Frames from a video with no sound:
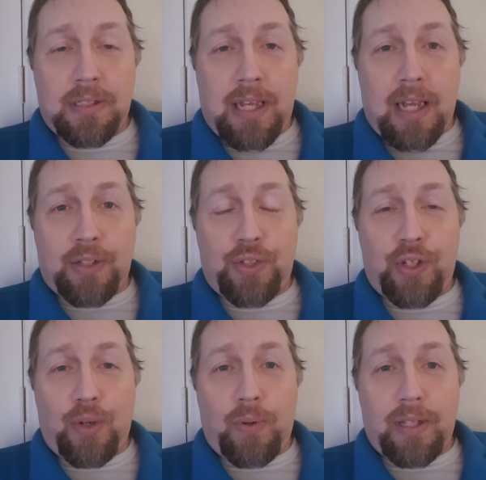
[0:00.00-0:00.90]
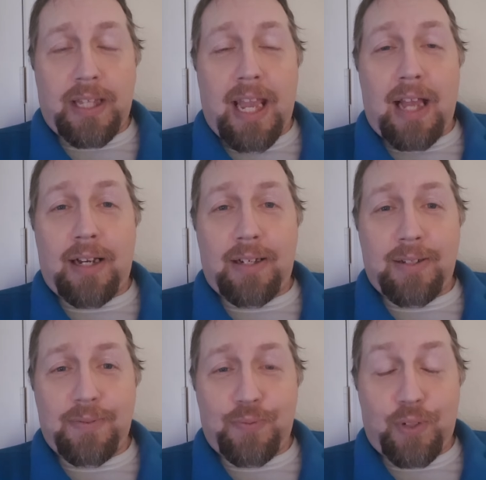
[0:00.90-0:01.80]
that had to deal with
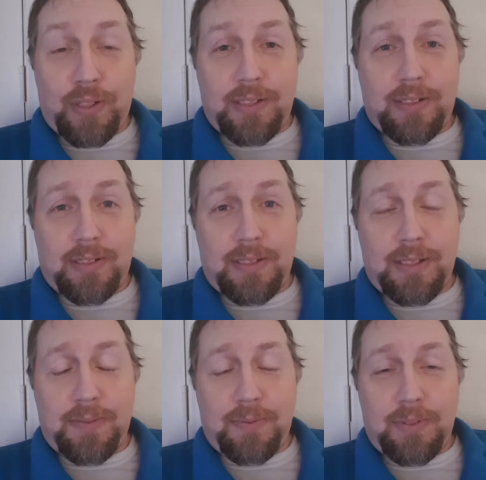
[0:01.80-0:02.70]
Canada, for instance,